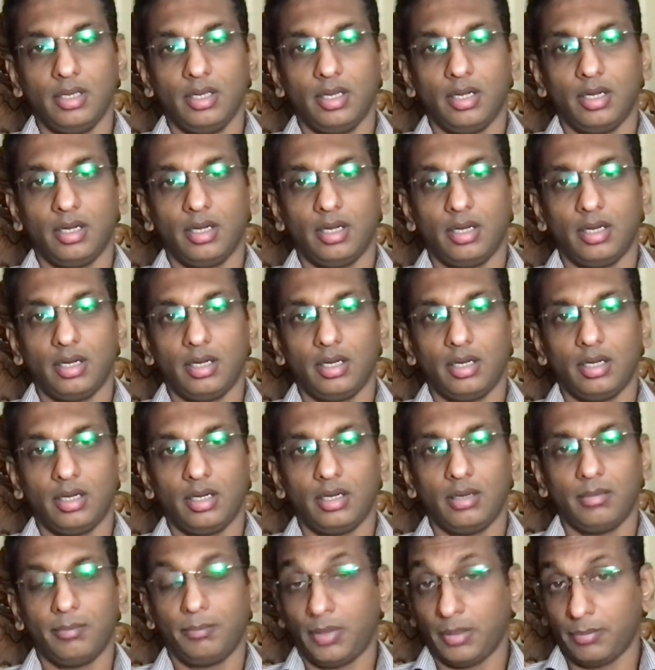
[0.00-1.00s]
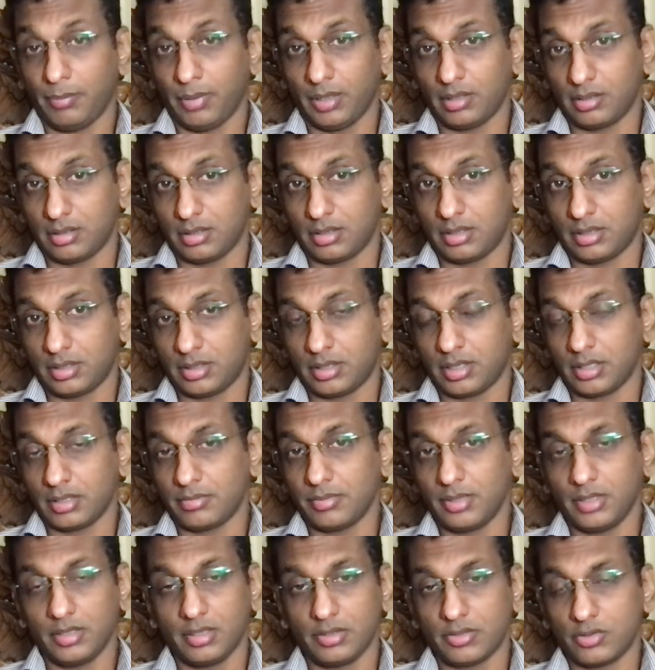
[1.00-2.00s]
But trust
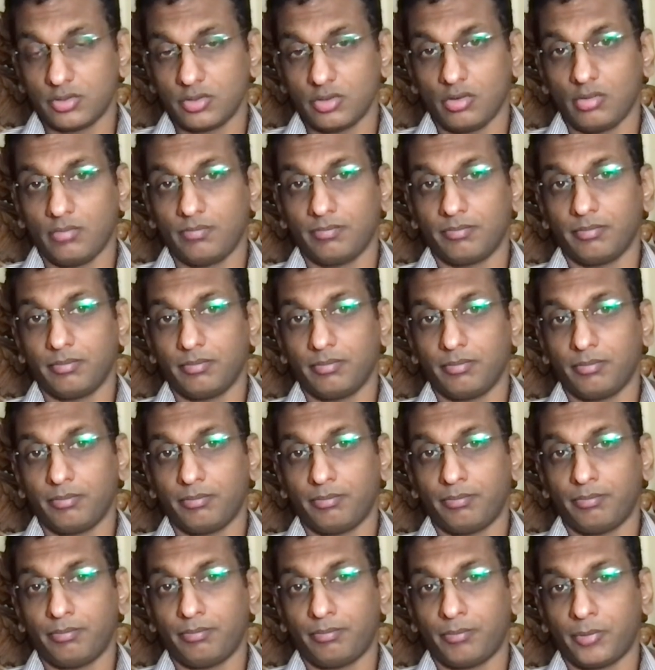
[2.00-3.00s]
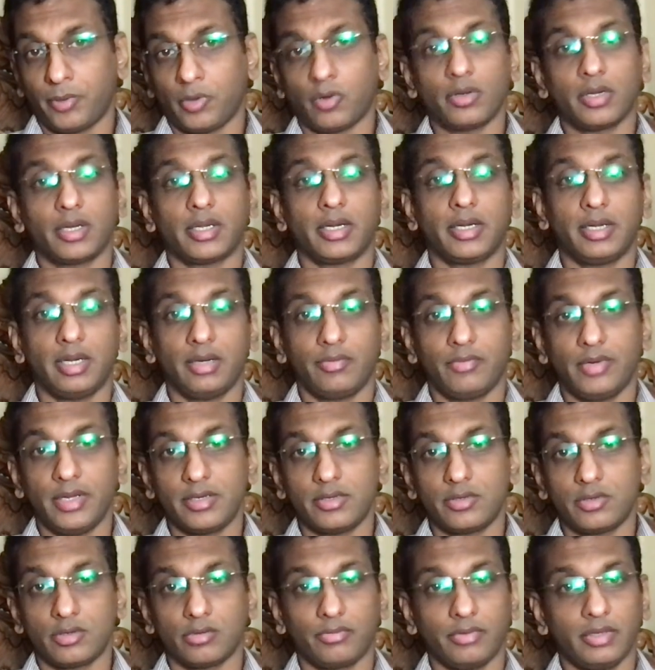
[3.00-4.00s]
me, there's no concrete
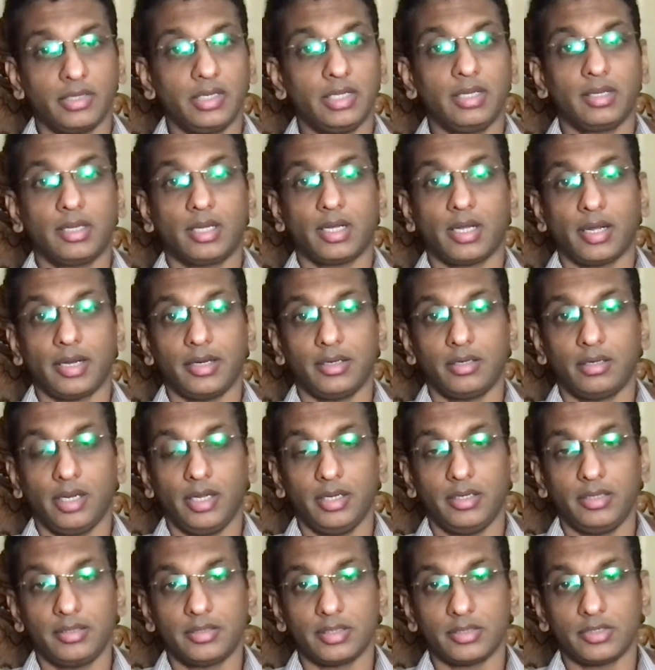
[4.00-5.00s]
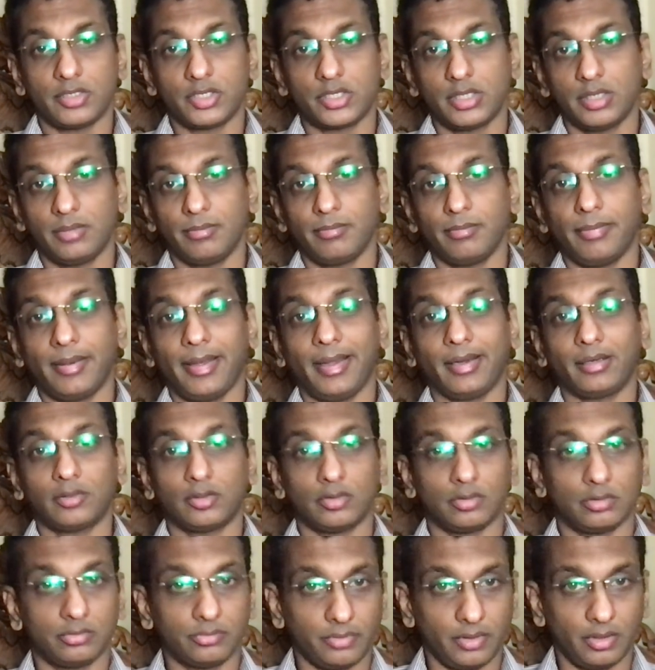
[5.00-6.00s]
evidence of any such impact
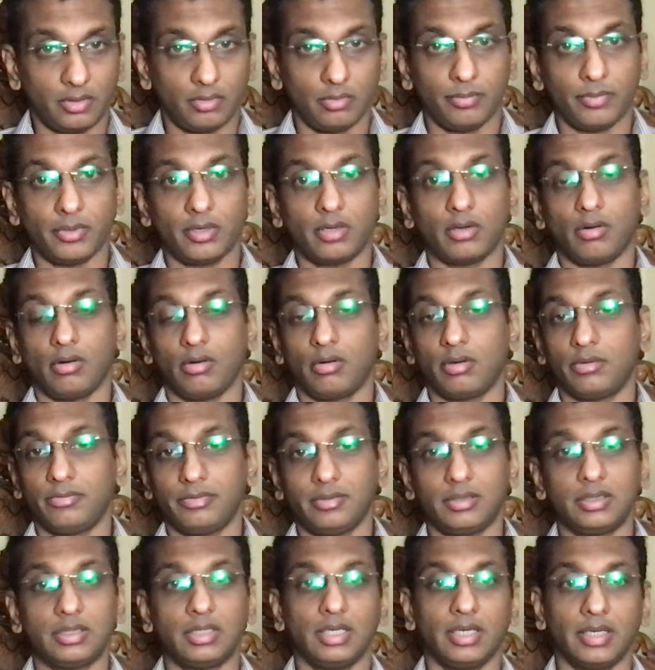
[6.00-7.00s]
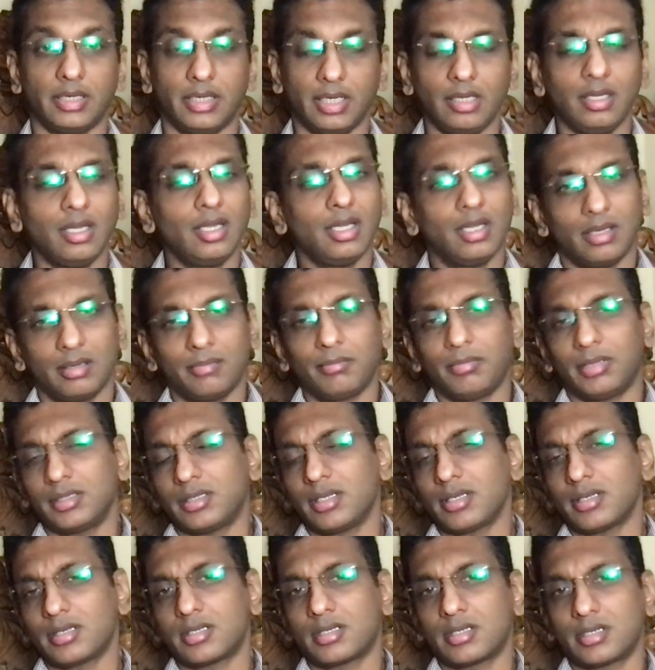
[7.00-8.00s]
of allopurinol on fertility, but
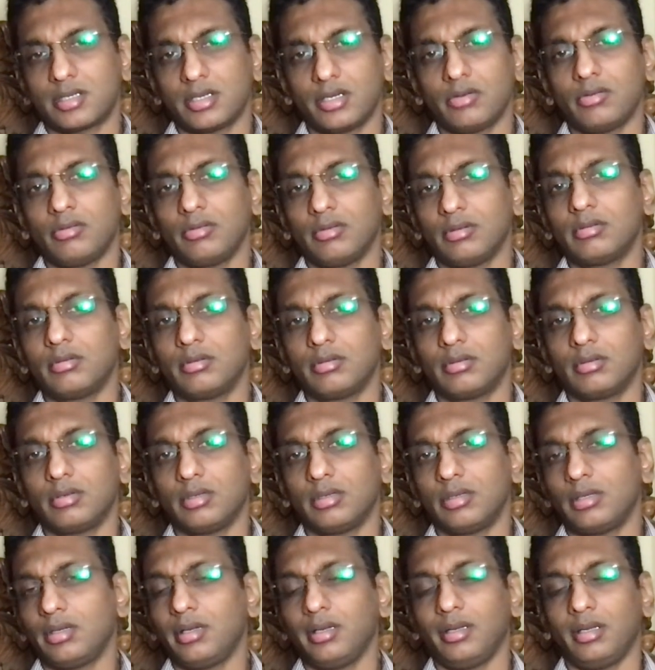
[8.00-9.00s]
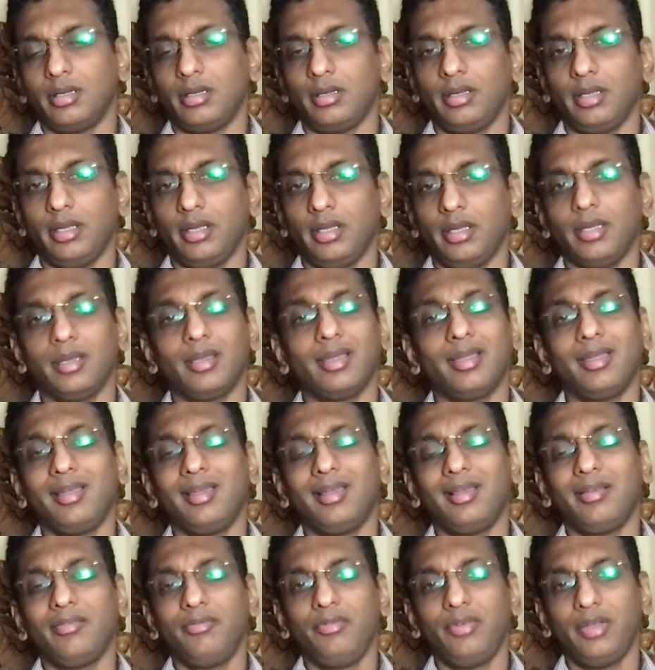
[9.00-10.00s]
just a
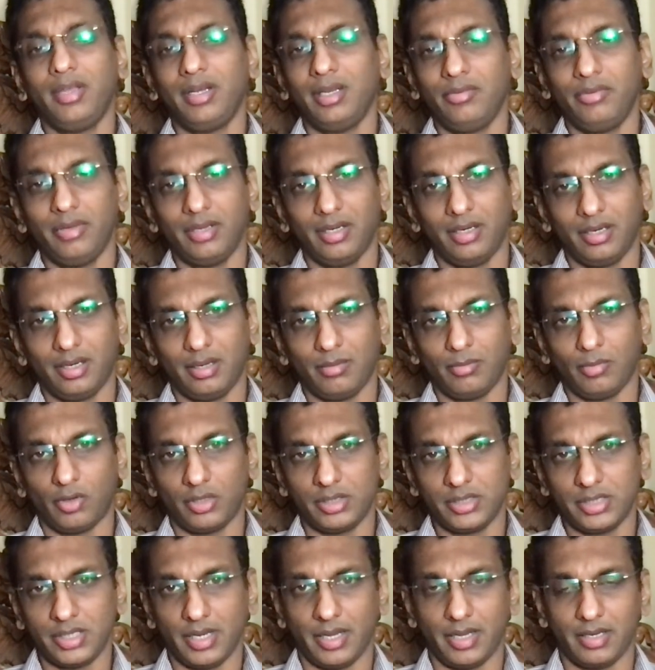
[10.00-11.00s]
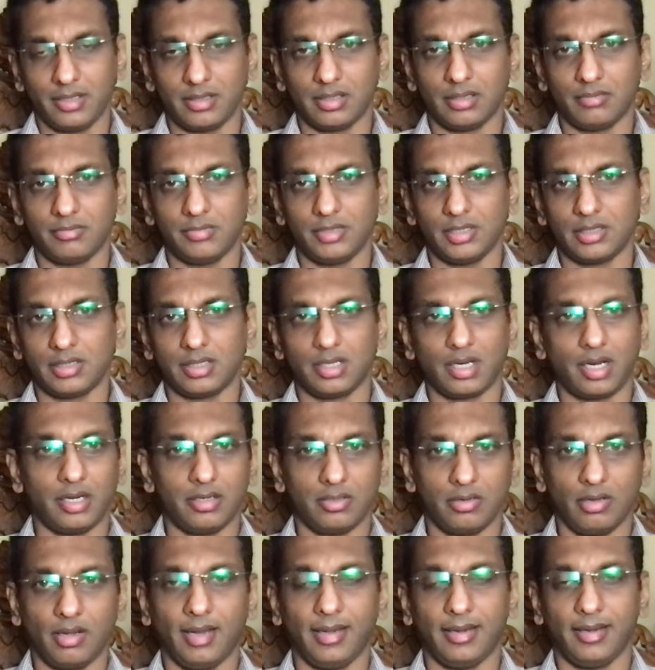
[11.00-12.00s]
very, very remote chance I'm just trying
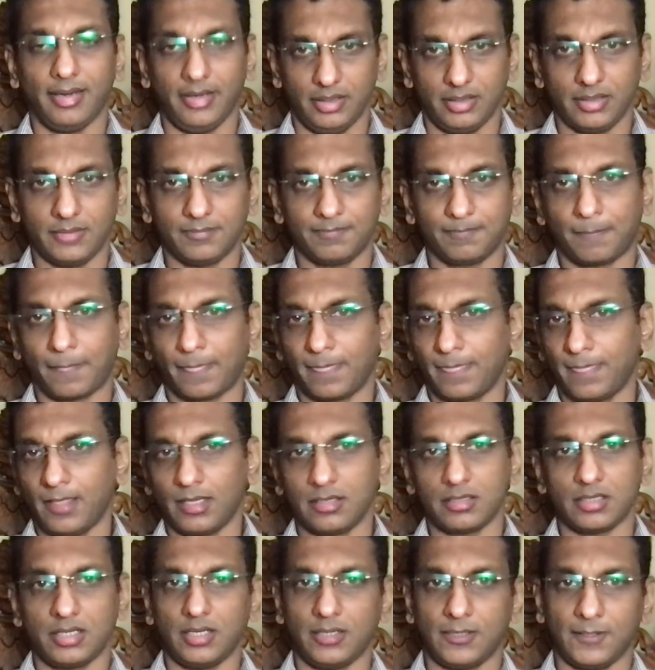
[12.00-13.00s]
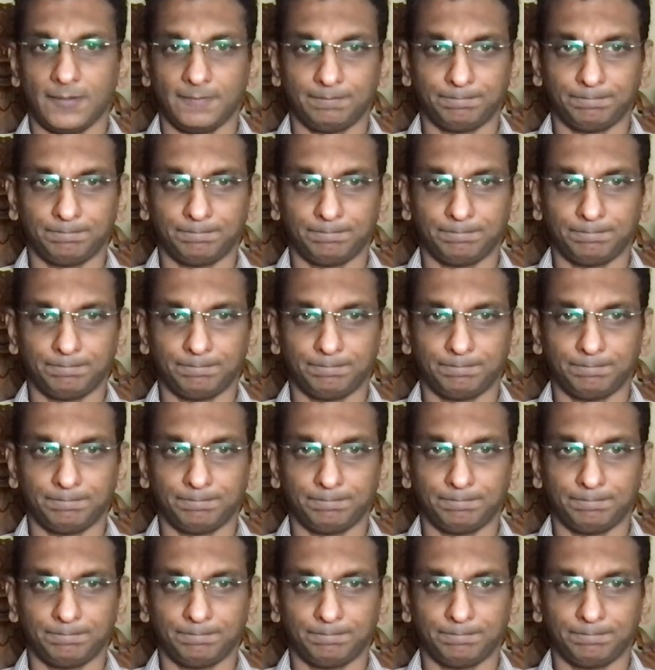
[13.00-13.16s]
to highlight. That's it.